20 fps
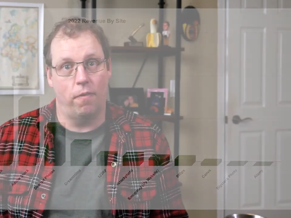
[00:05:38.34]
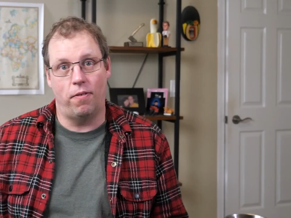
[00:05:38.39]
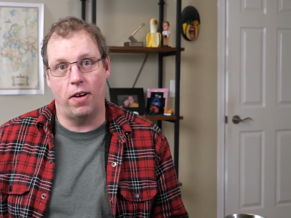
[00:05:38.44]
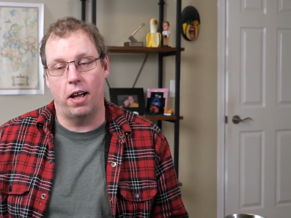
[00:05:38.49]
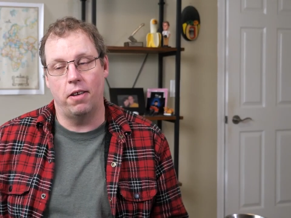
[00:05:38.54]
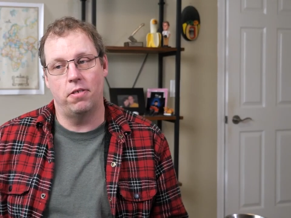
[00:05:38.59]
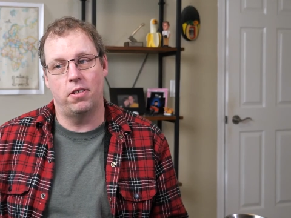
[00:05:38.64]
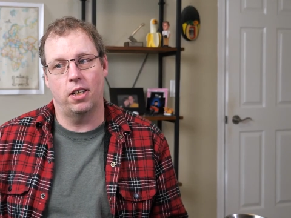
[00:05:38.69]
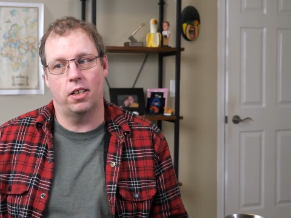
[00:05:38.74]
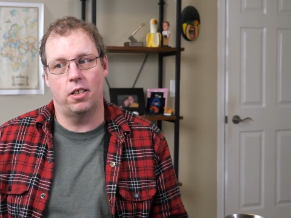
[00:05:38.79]

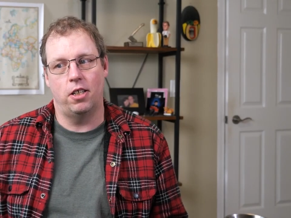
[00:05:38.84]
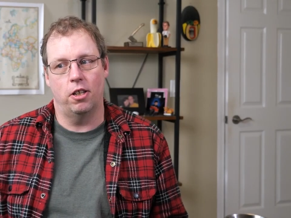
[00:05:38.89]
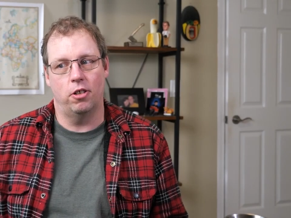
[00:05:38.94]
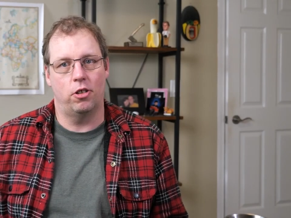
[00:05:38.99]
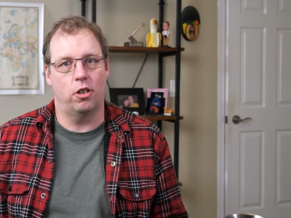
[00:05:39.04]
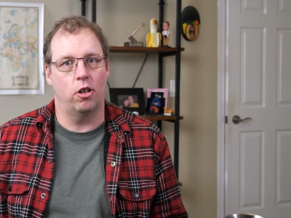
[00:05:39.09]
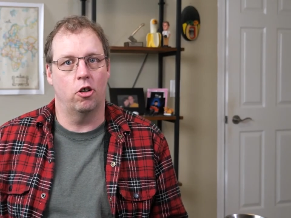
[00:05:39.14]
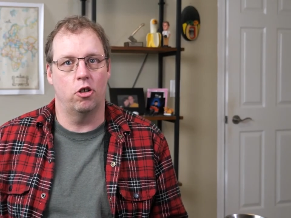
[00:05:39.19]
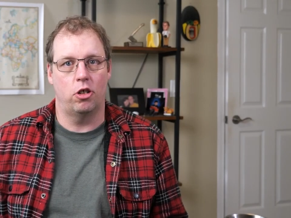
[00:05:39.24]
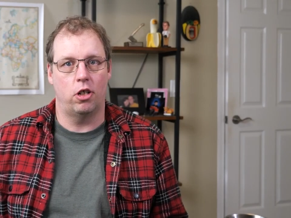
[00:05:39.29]
5-6
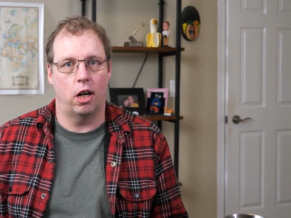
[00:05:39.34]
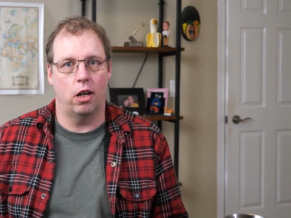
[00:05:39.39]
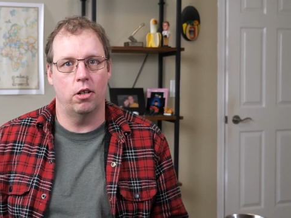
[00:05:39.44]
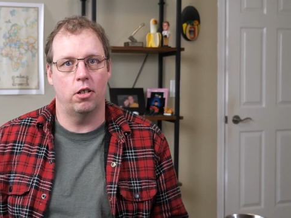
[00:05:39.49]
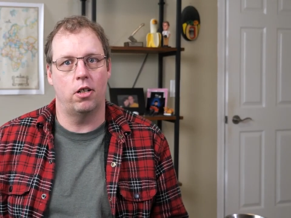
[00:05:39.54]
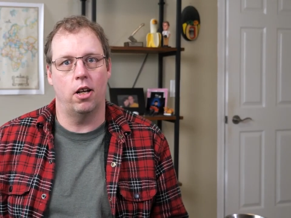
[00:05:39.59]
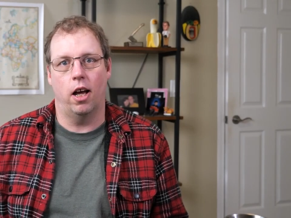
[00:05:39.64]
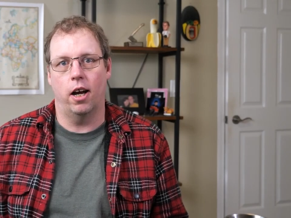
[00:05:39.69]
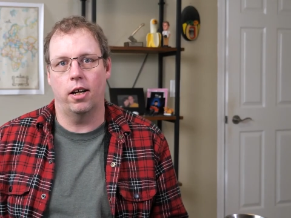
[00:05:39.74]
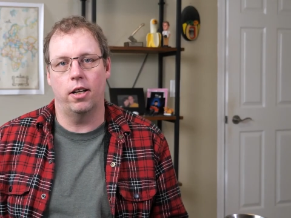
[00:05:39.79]
years ago,
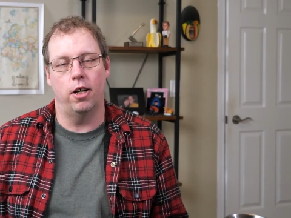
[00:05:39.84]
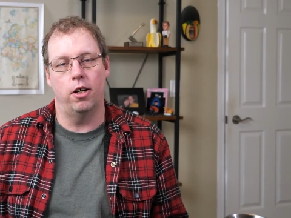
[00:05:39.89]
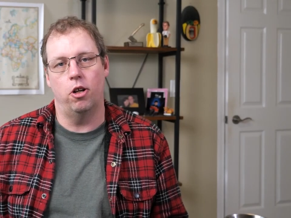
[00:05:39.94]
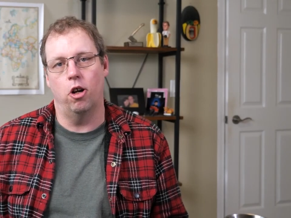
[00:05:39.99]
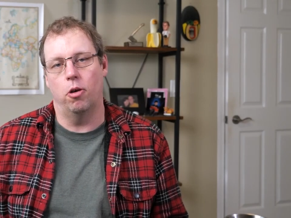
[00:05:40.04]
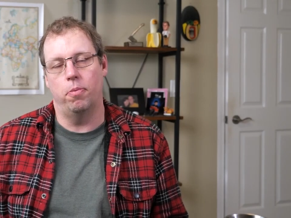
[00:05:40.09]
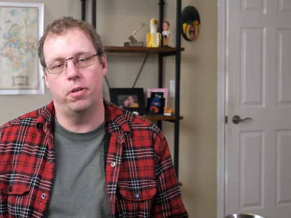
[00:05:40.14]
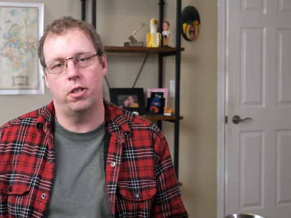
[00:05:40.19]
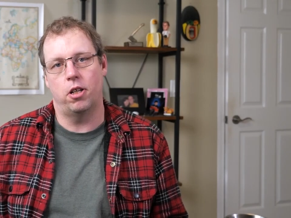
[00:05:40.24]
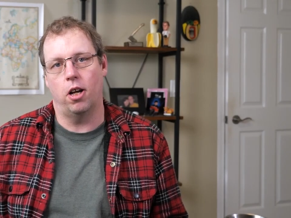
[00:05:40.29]
Shutterstock and
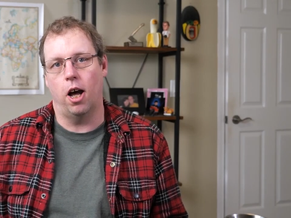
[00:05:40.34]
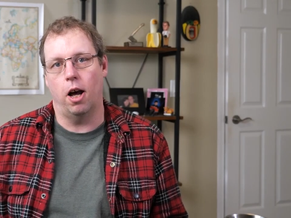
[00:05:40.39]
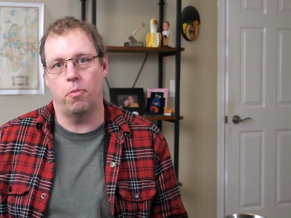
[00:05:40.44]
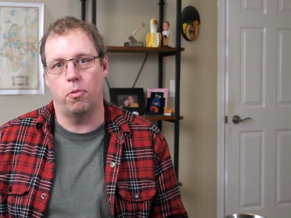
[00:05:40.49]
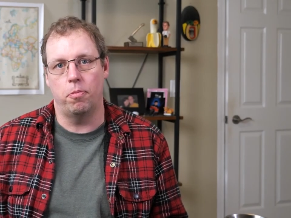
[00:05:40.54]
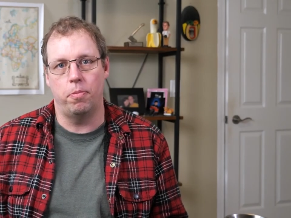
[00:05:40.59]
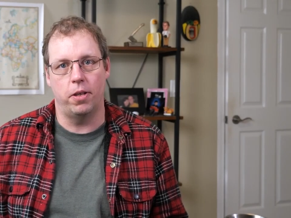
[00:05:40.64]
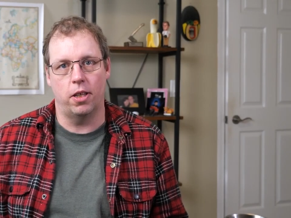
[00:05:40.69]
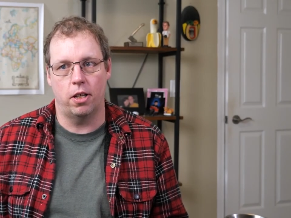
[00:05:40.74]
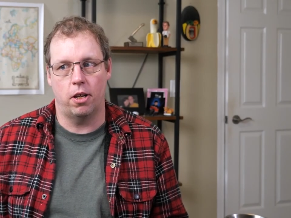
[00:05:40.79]
Adobe Stock
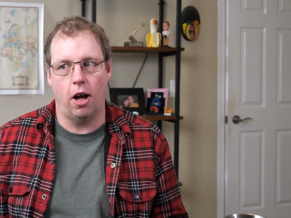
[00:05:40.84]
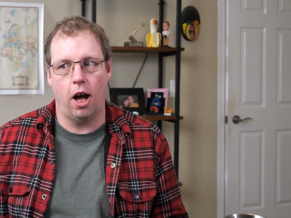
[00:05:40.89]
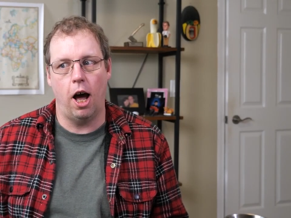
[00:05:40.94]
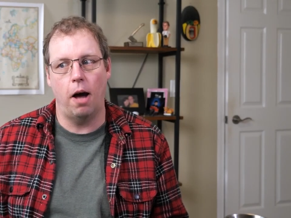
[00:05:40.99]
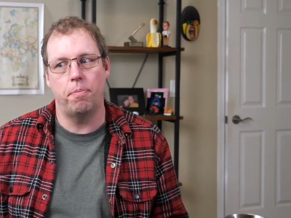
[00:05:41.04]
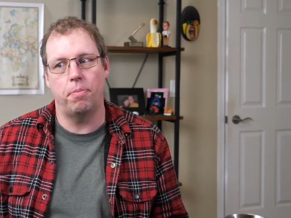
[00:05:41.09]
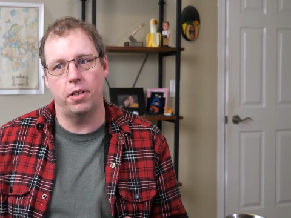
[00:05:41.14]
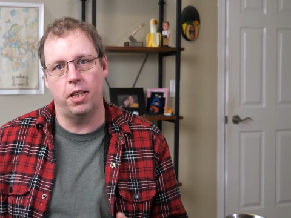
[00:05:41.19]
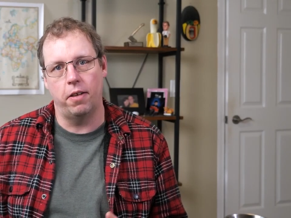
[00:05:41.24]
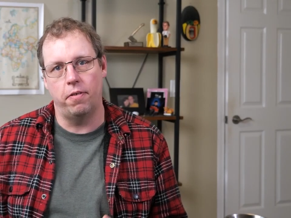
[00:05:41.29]
would be the
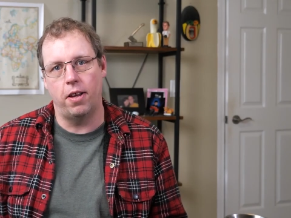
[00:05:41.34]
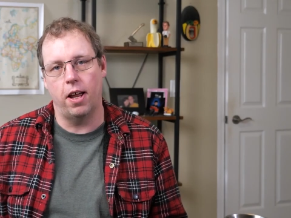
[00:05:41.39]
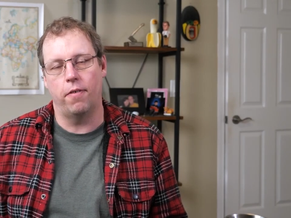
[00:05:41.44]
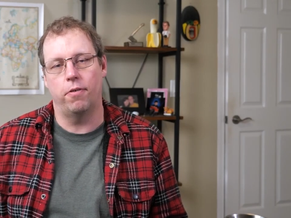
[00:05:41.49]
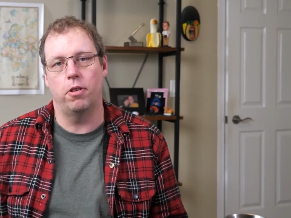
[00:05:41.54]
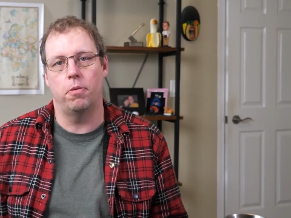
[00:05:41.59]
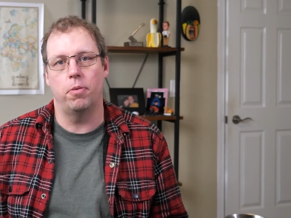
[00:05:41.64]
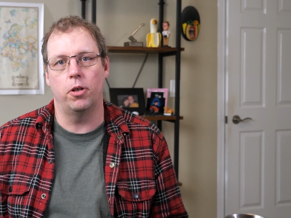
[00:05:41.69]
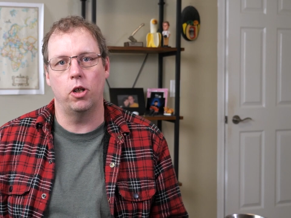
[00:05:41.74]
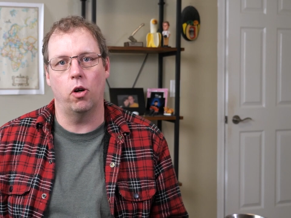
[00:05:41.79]
top, but they've
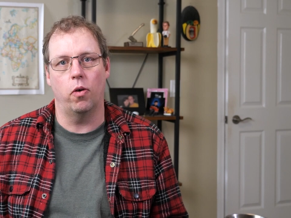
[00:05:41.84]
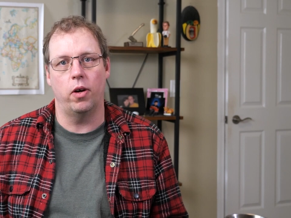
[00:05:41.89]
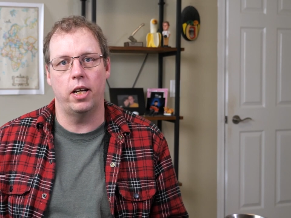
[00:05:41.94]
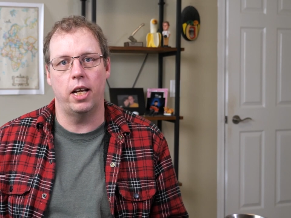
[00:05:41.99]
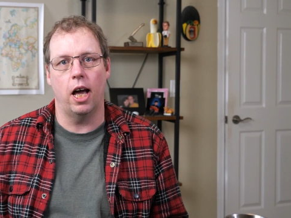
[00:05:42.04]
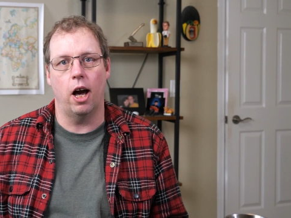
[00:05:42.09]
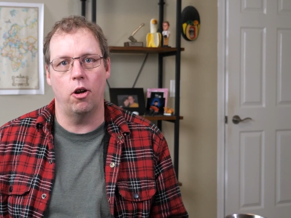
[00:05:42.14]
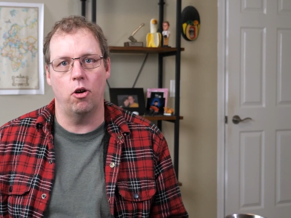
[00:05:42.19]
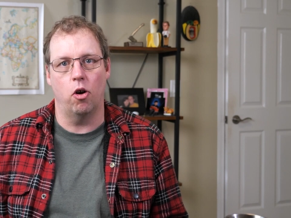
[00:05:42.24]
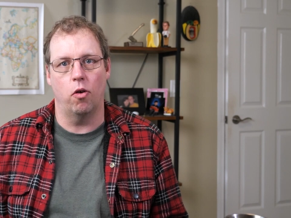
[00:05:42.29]
definitely been going
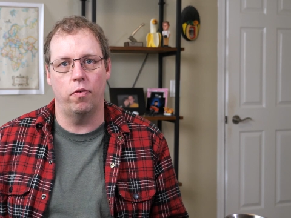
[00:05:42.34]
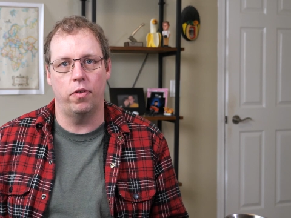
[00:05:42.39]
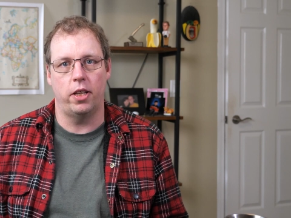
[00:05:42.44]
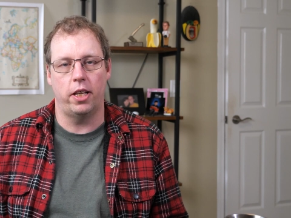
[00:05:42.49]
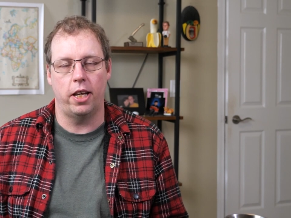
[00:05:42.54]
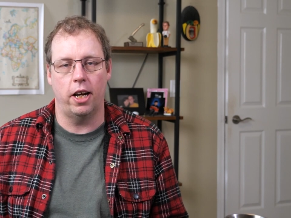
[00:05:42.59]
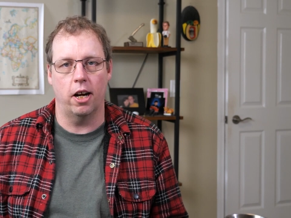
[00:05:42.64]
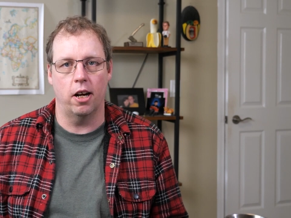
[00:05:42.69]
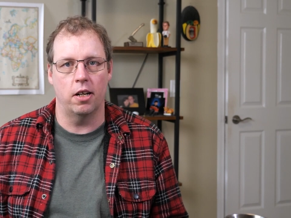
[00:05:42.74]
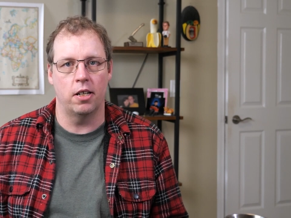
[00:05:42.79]
down over the
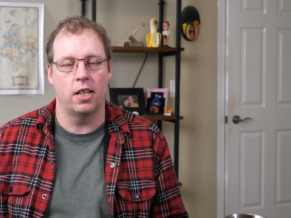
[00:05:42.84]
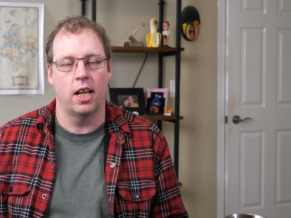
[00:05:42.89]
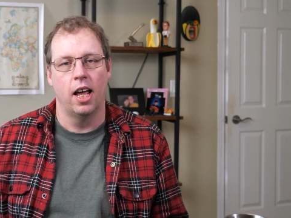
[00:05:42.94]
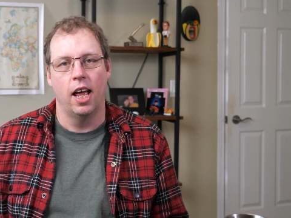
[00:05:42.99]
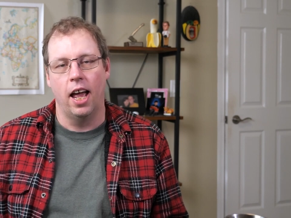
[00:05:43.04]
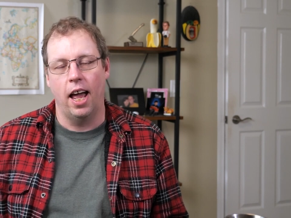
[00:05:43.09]
years